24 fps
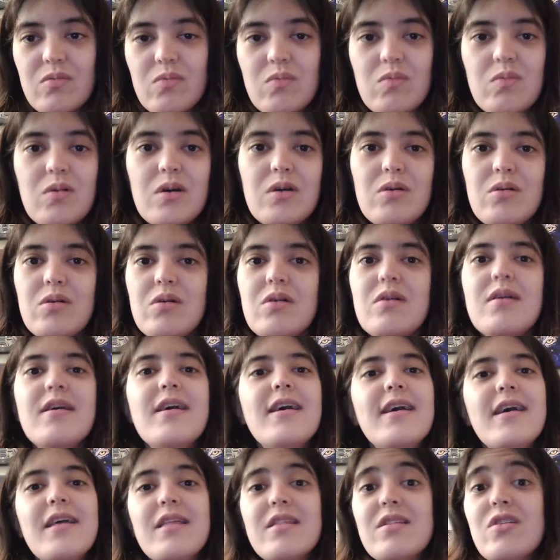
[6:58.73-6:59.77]
What,
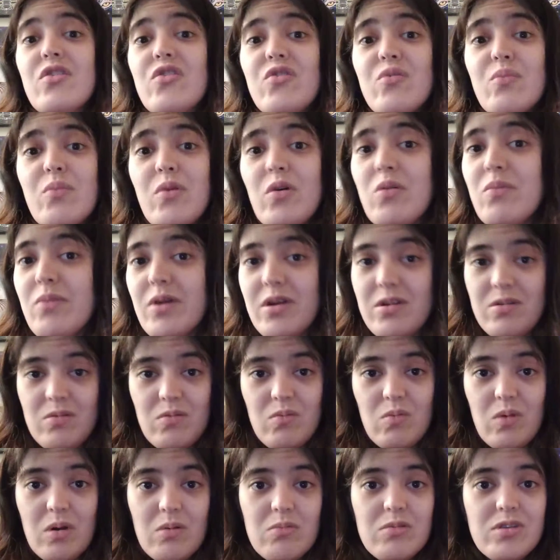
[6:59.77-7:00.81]
in this moment,
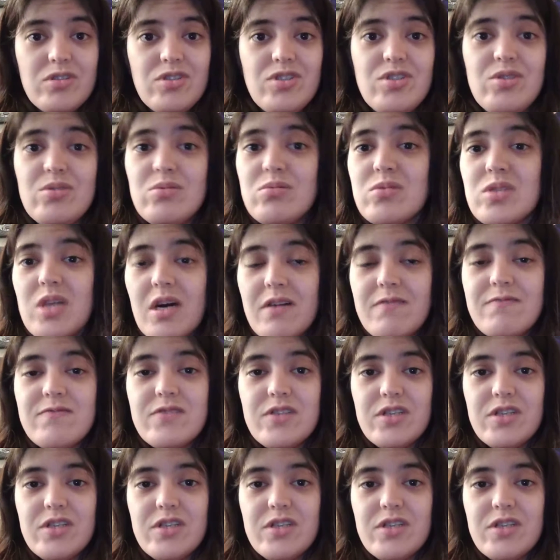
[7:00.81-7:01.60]
what would you love